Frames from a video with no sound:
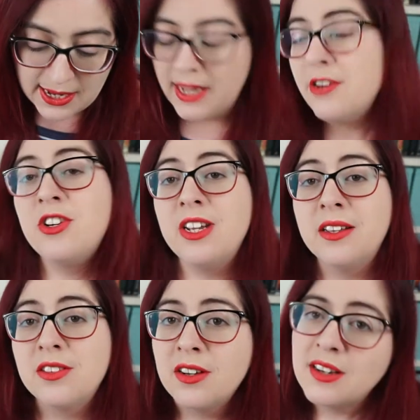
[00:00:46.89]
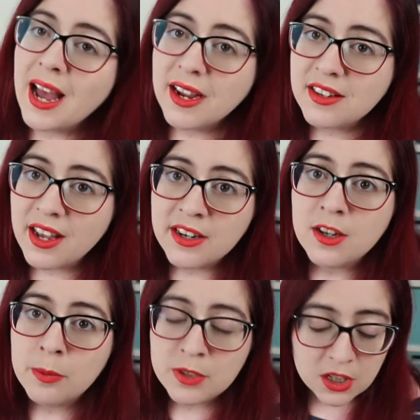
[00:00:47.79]
and she is attacked and
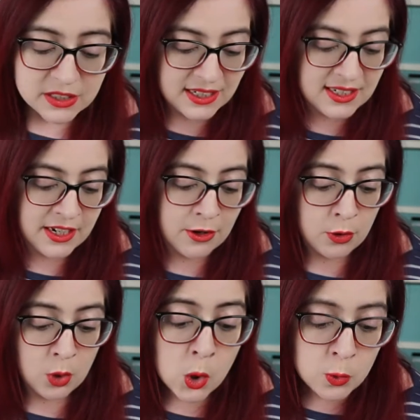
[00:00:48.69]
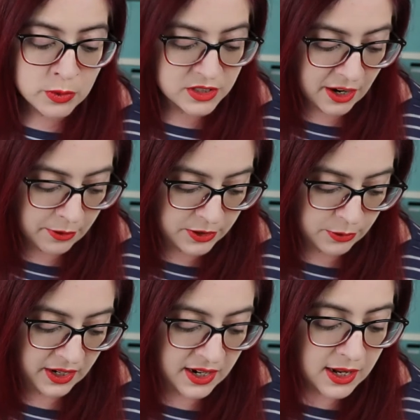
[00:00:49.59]
abducted in her home
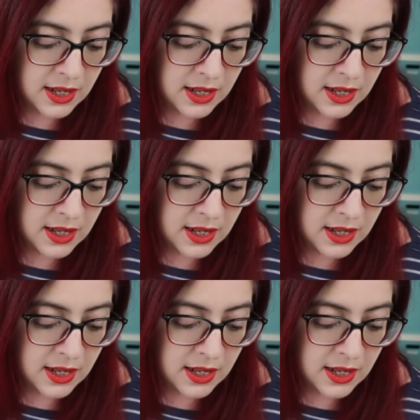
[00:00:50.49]
territory.